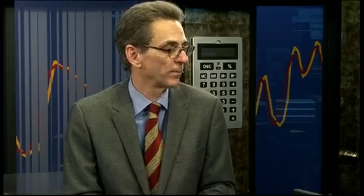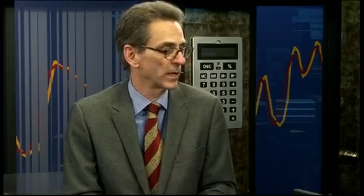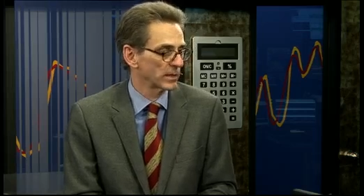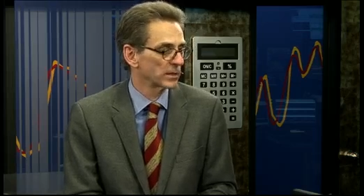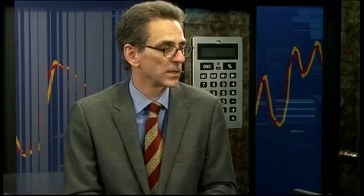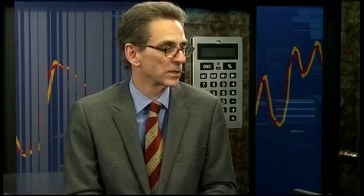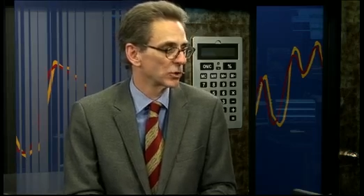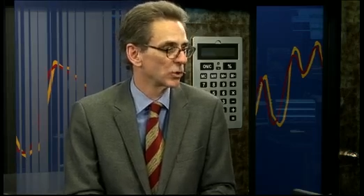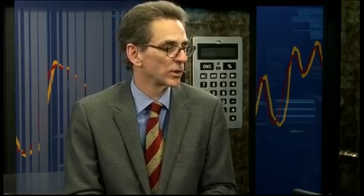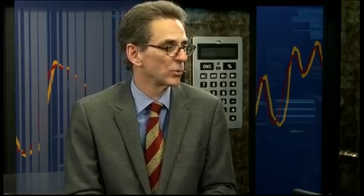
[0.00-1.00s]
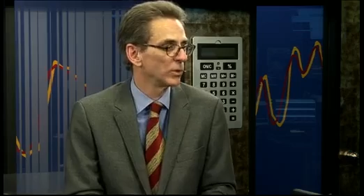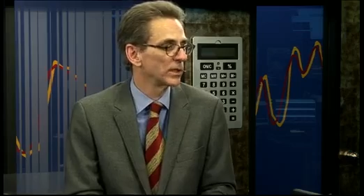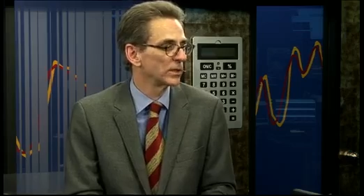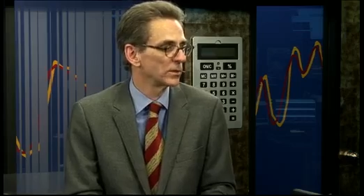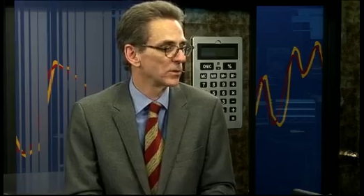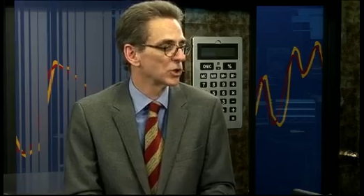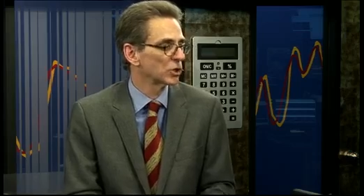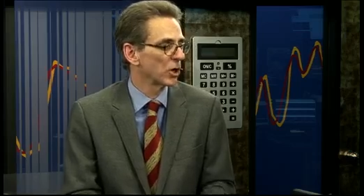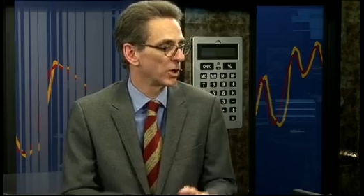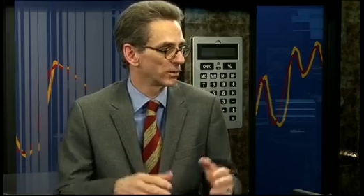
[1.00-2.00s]
Yeah. Yes. So that we can
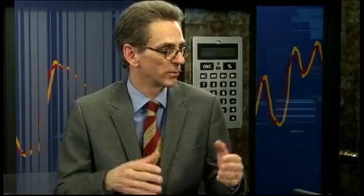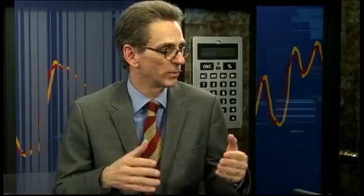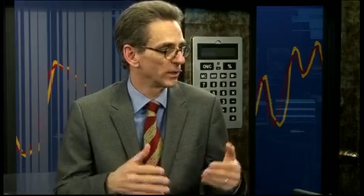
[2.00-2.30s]
start